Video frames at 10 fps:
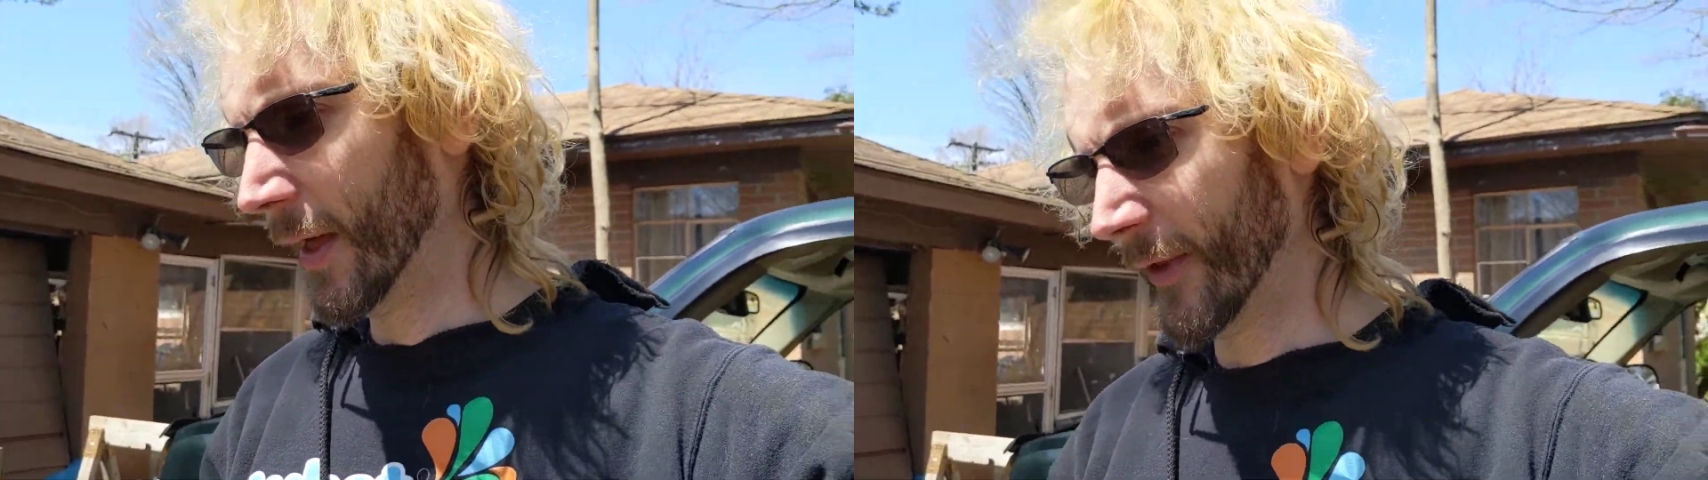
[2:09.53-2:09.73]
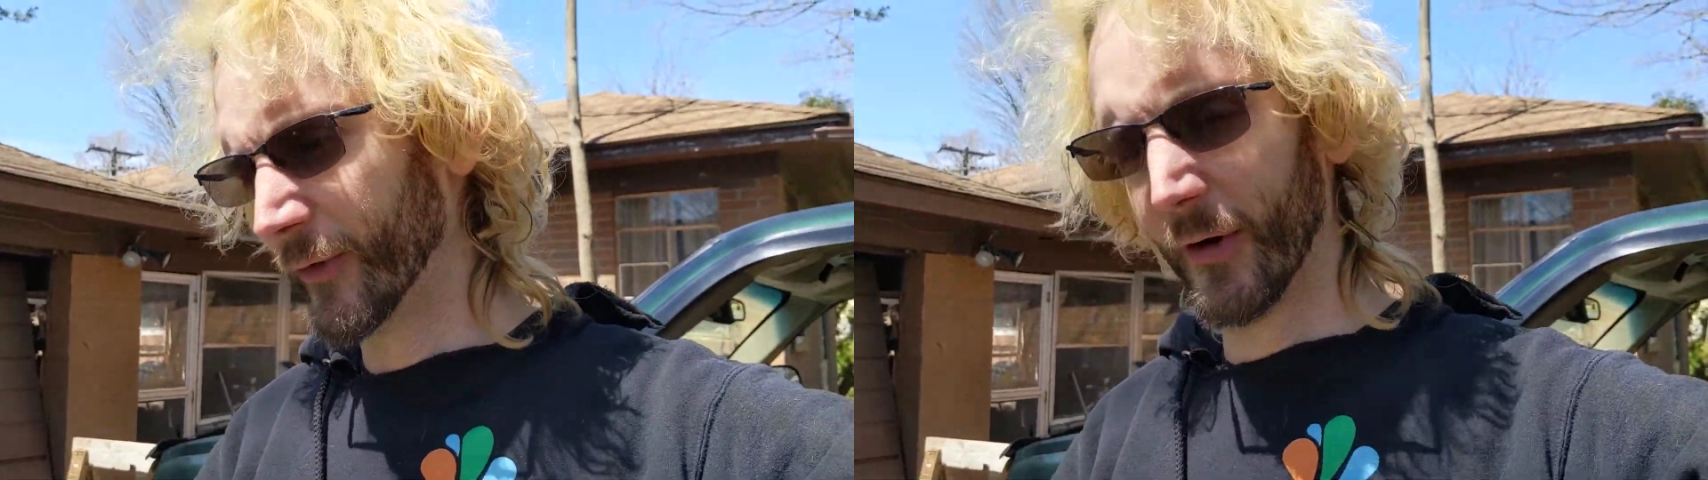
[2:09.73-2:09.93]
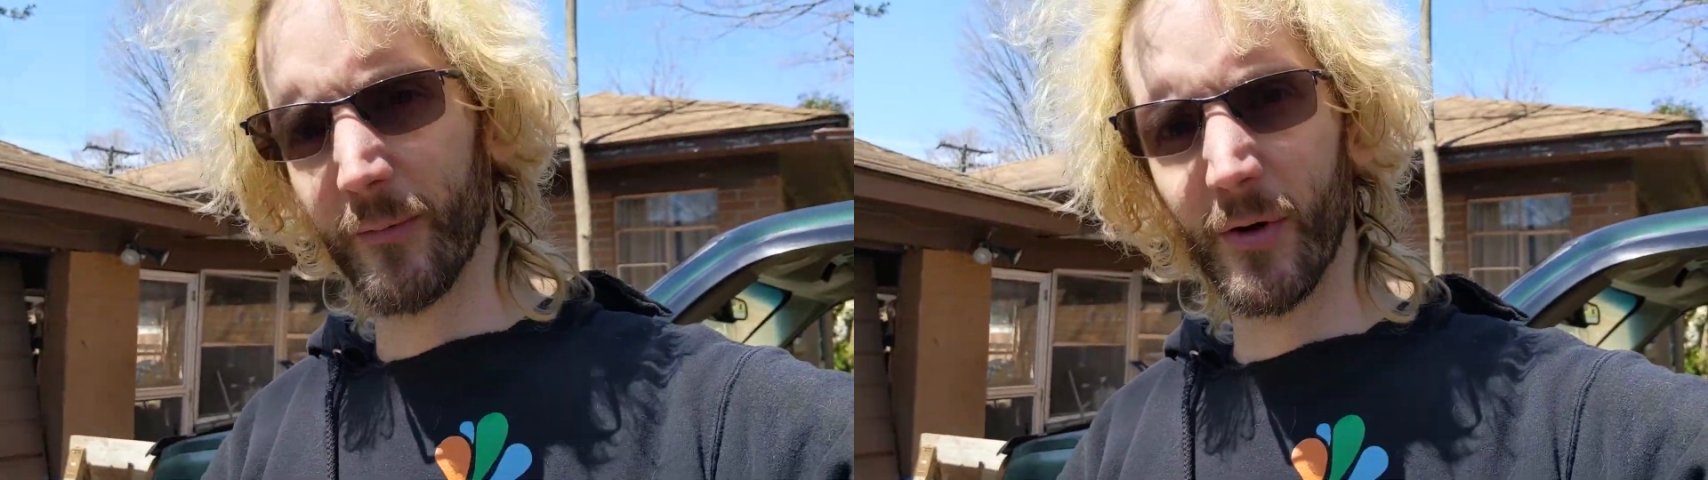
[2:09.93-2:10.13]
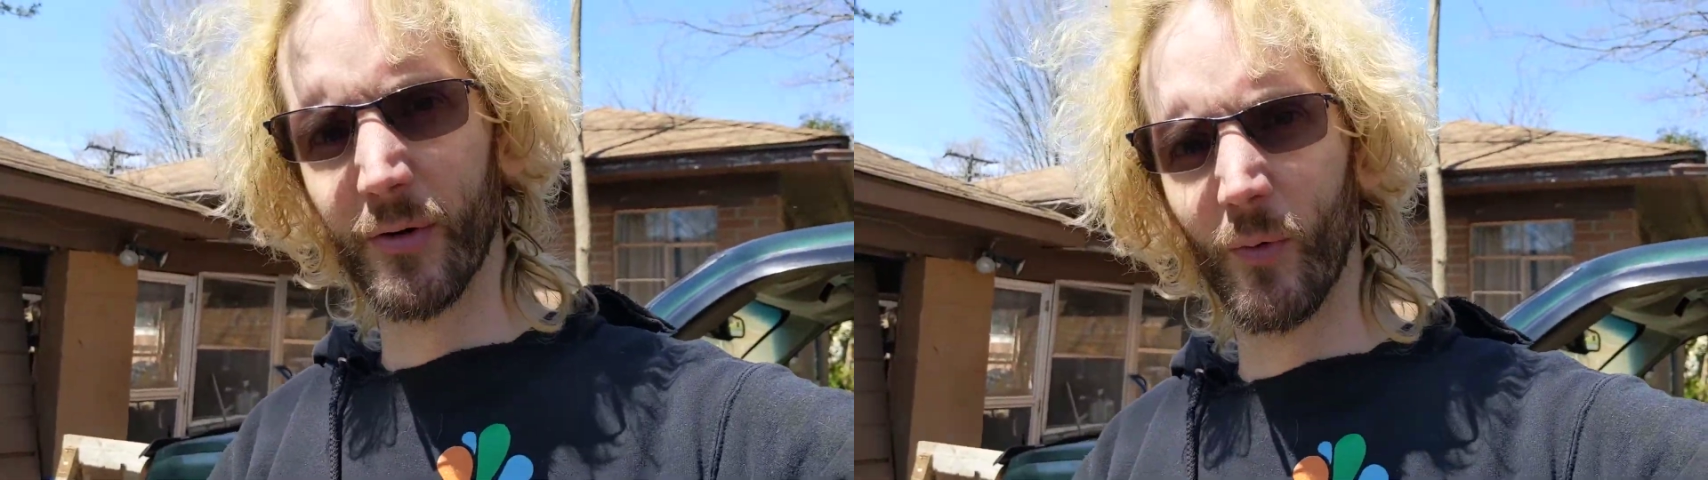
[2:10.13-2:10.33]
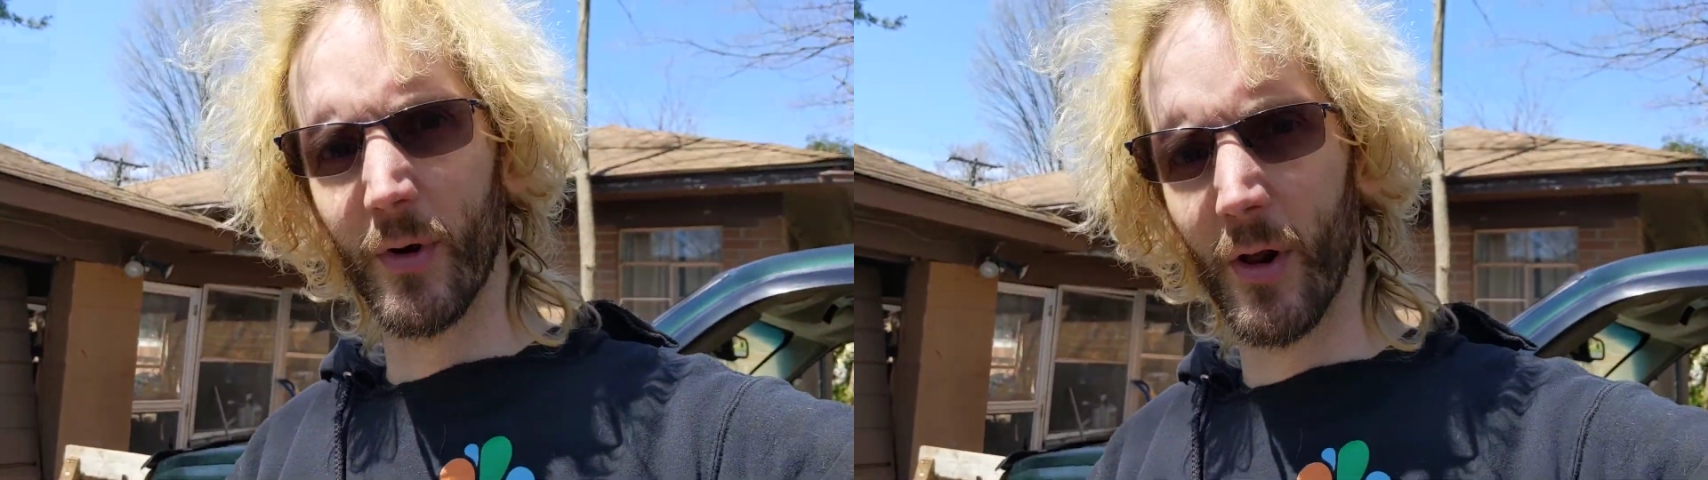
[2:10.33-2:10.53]
the
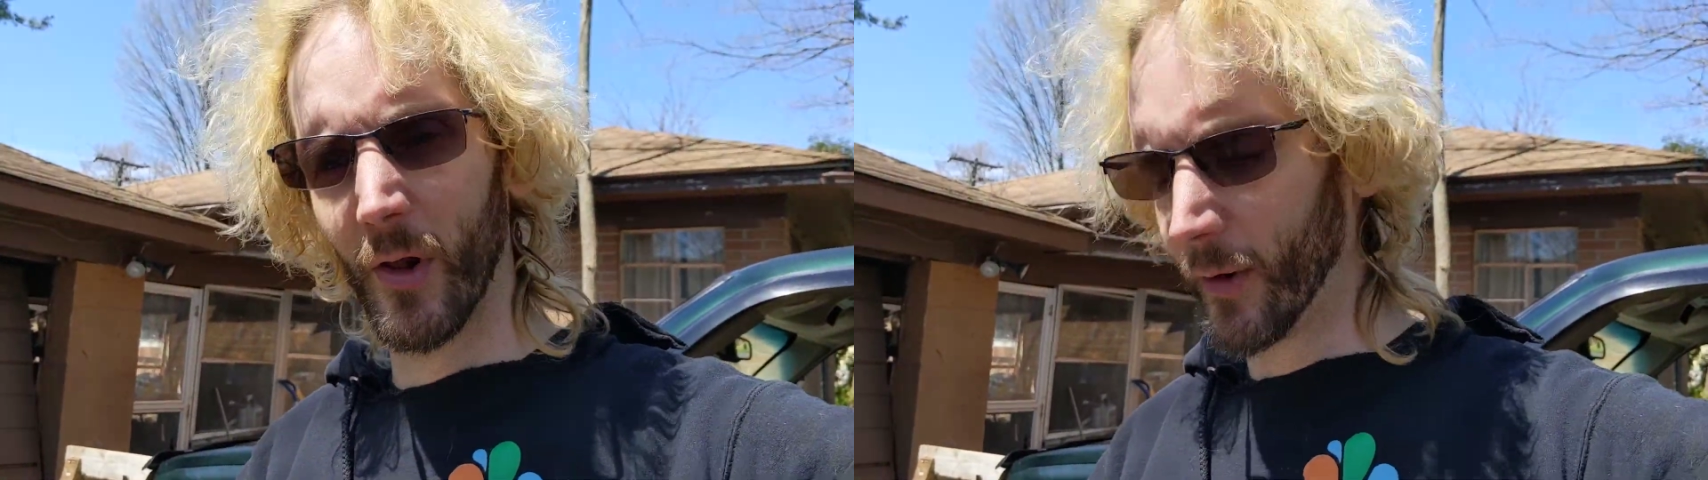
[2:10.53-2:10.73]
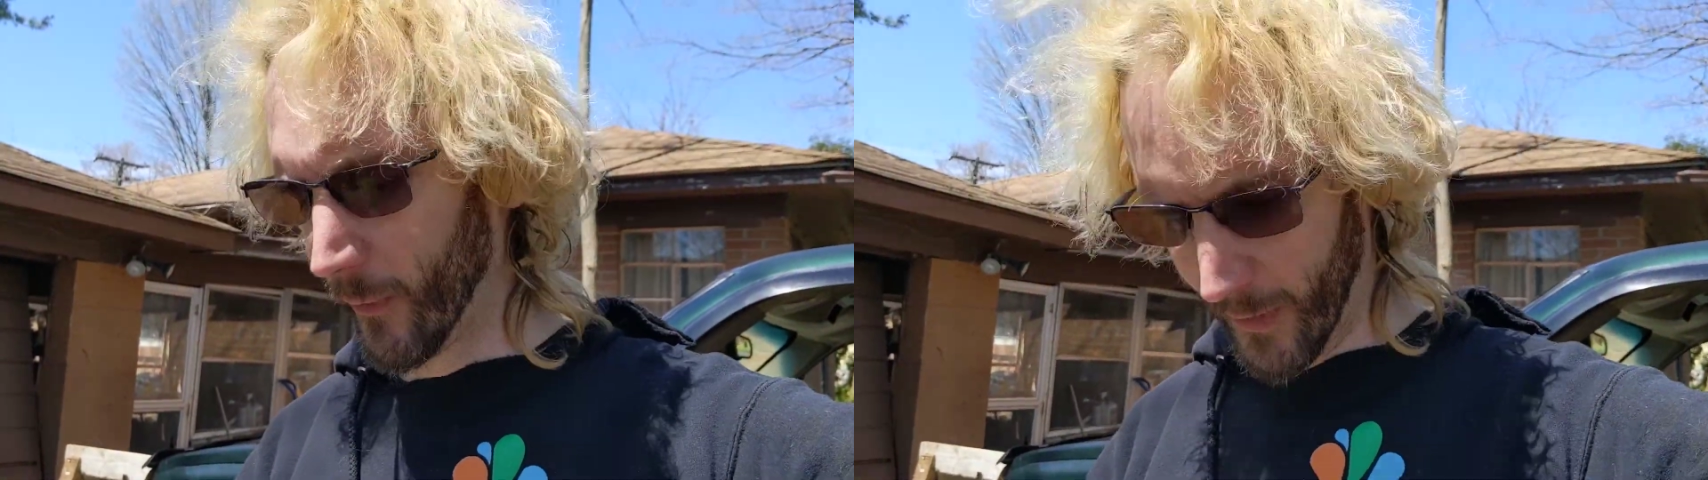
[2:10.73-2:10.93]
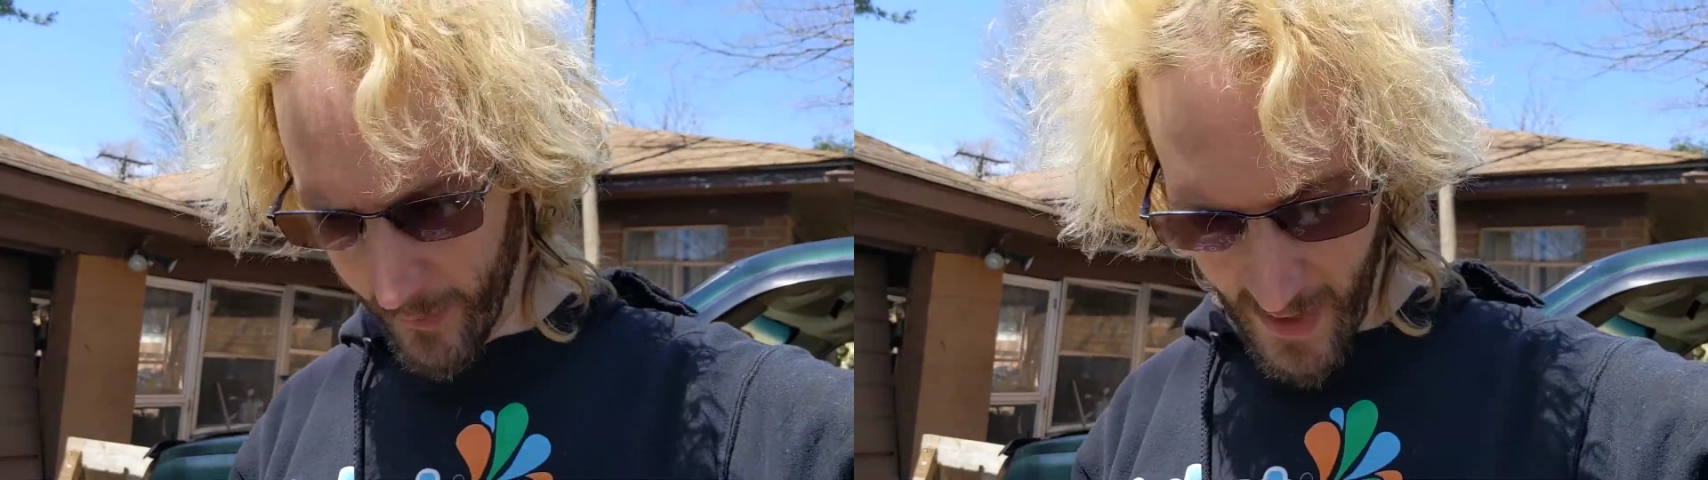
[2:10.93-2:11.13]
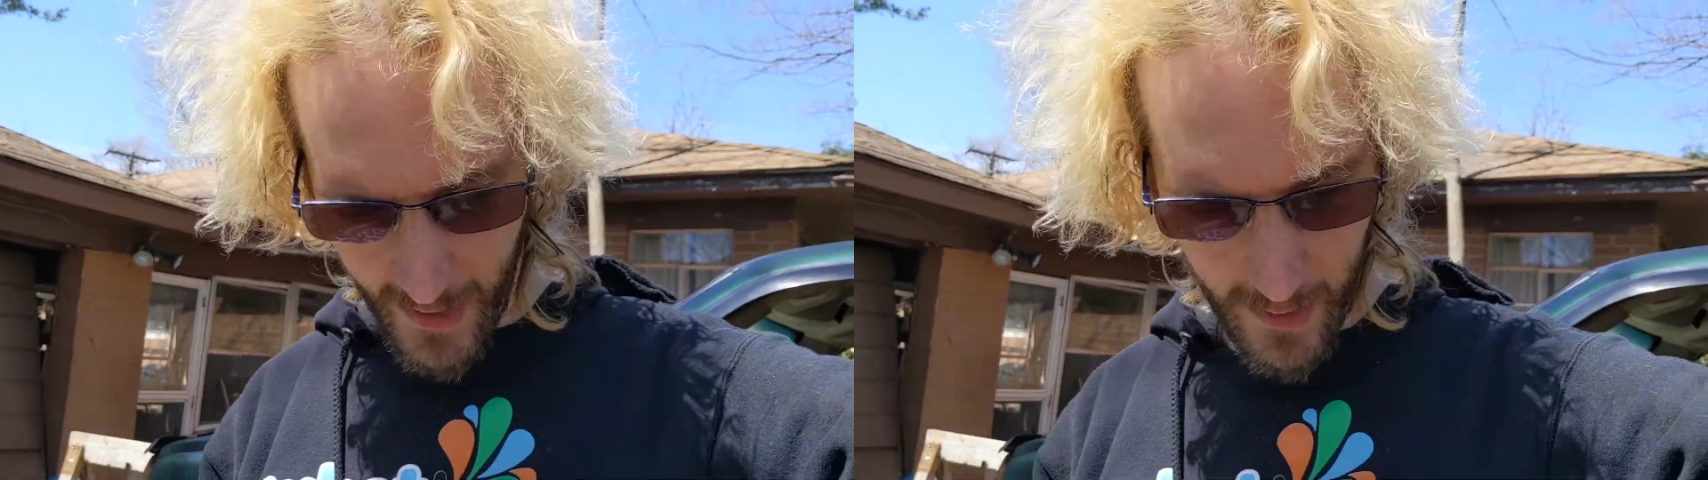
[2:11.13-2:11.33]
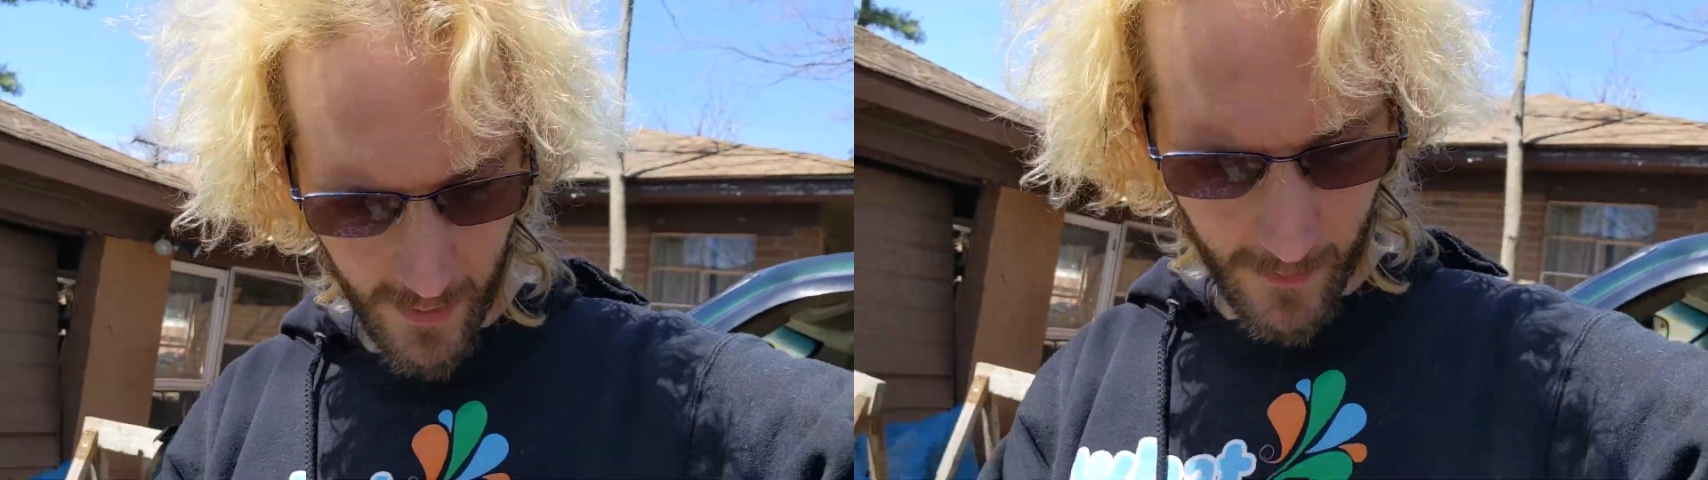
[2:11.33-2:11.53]
transmission would clunk really bad.